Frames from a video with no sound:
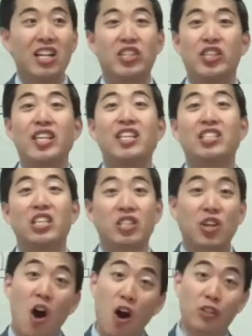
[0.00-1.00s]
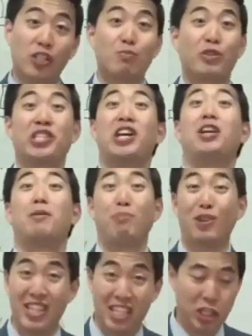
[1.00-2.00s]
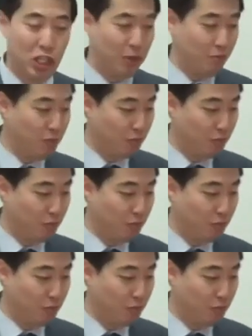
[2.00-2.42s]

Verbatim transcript: Jesus calls him son of perdition.